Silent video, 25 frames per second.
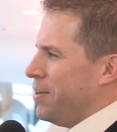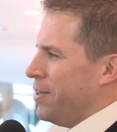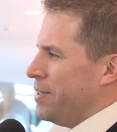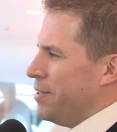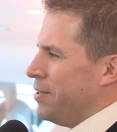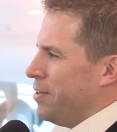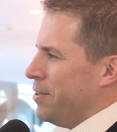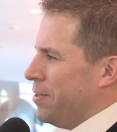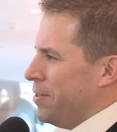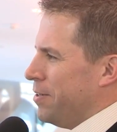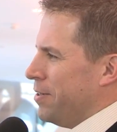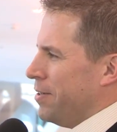you
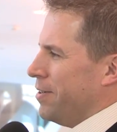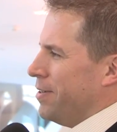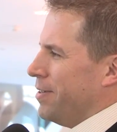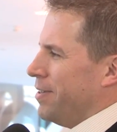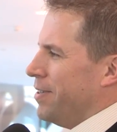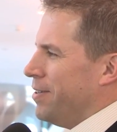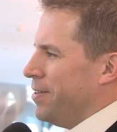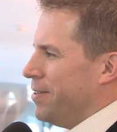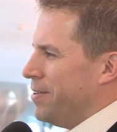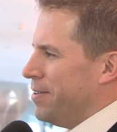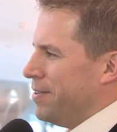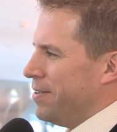into
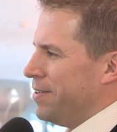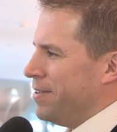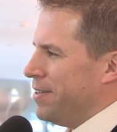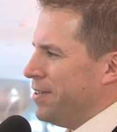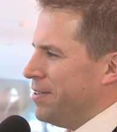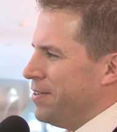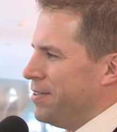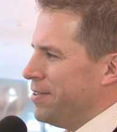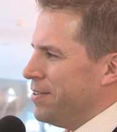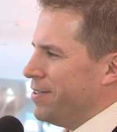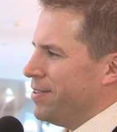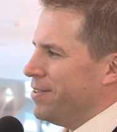
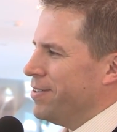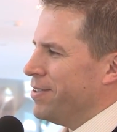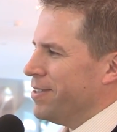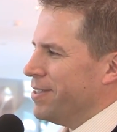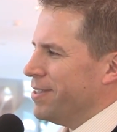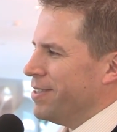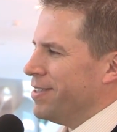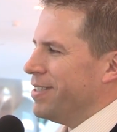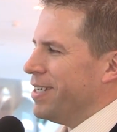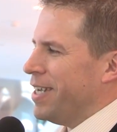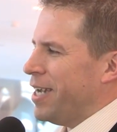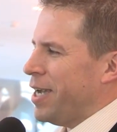your
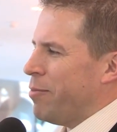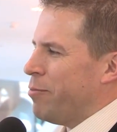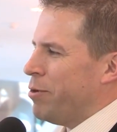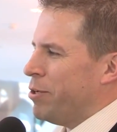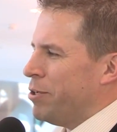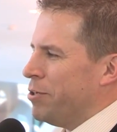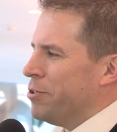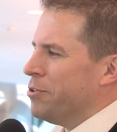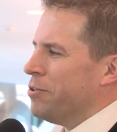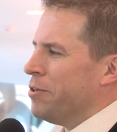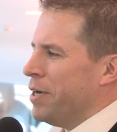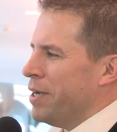time
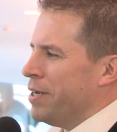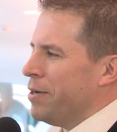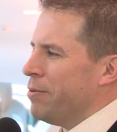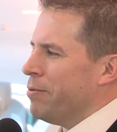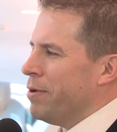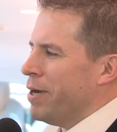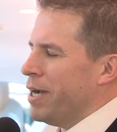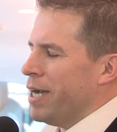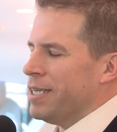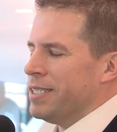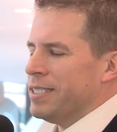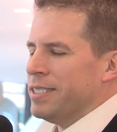when you're trying
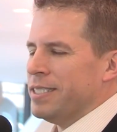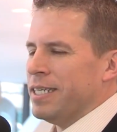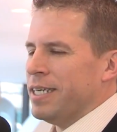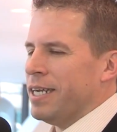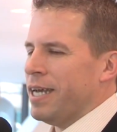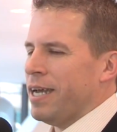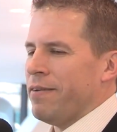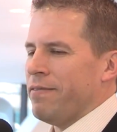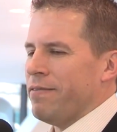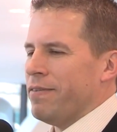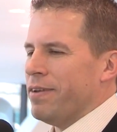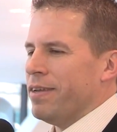to rest.
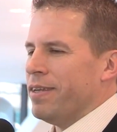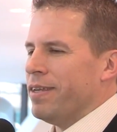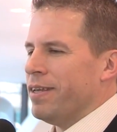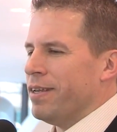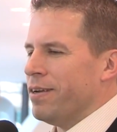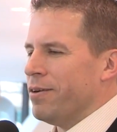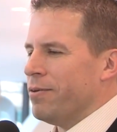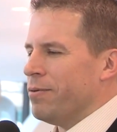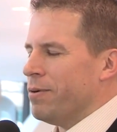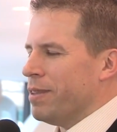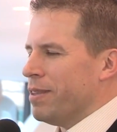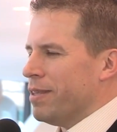And I,
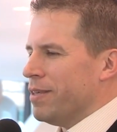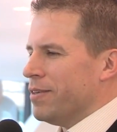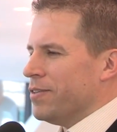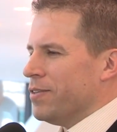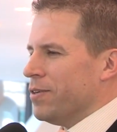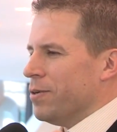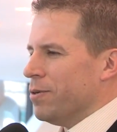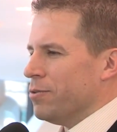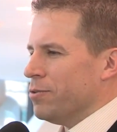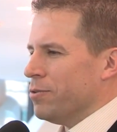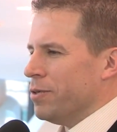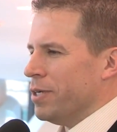you know, with
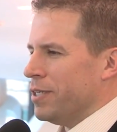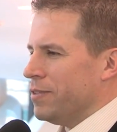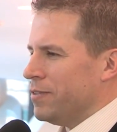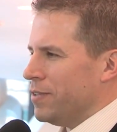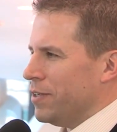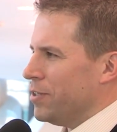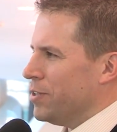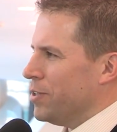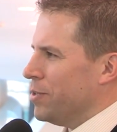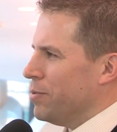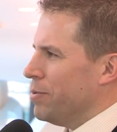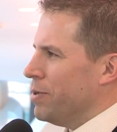this whole
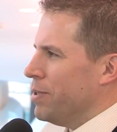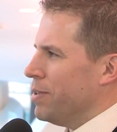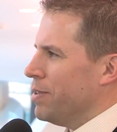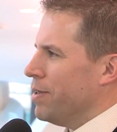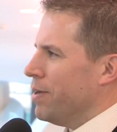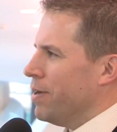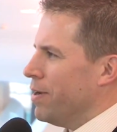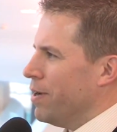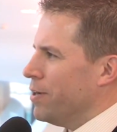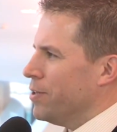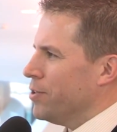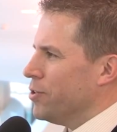transition
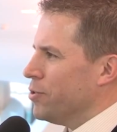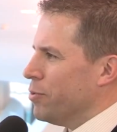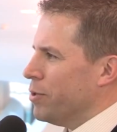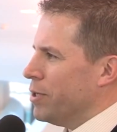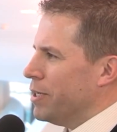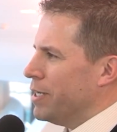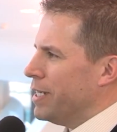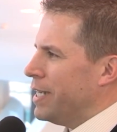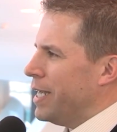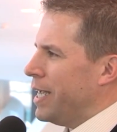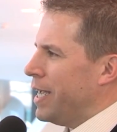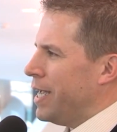with
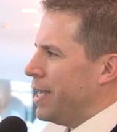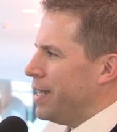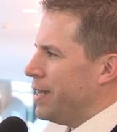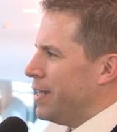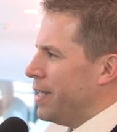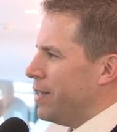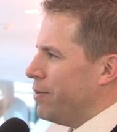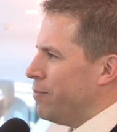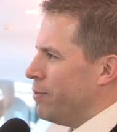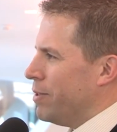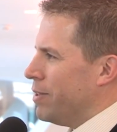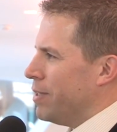R-squared day
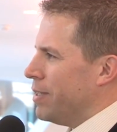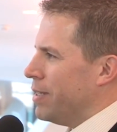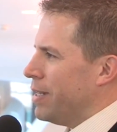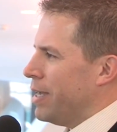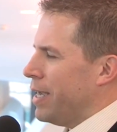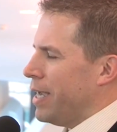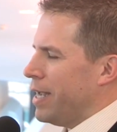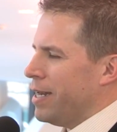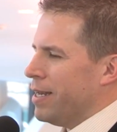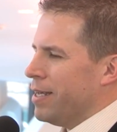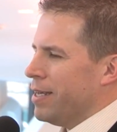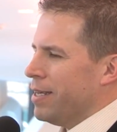and then with the
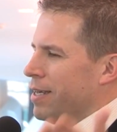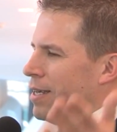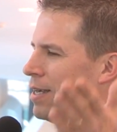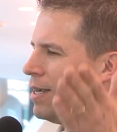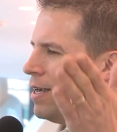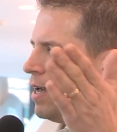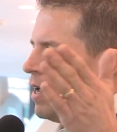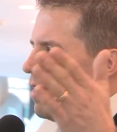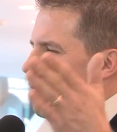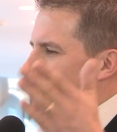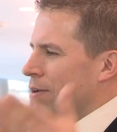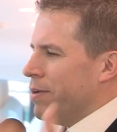night,
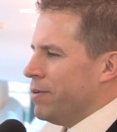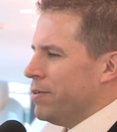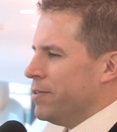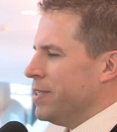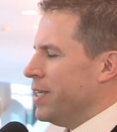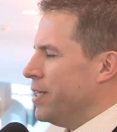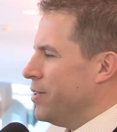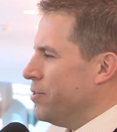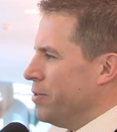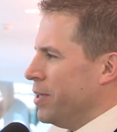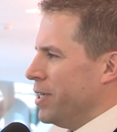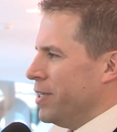I've
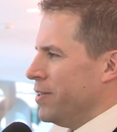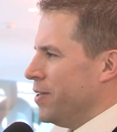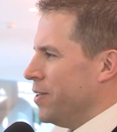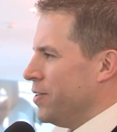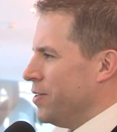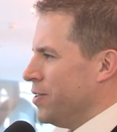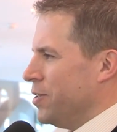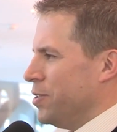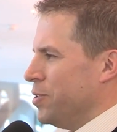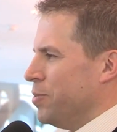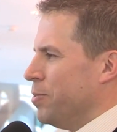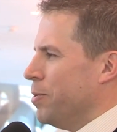noticed that
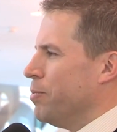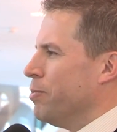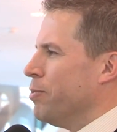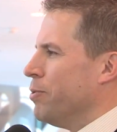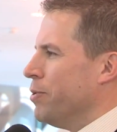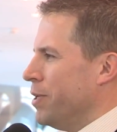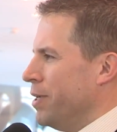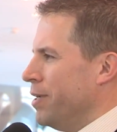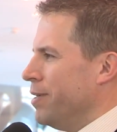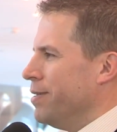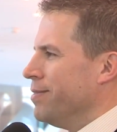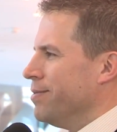transition's been
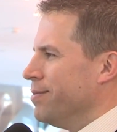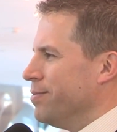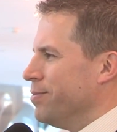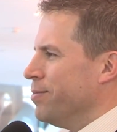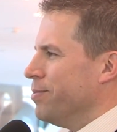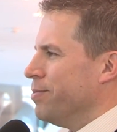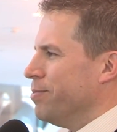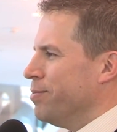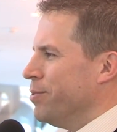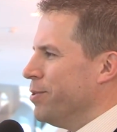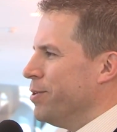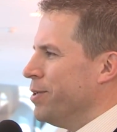
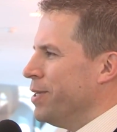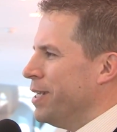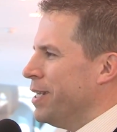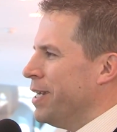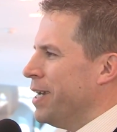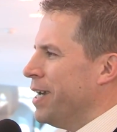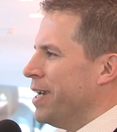pretty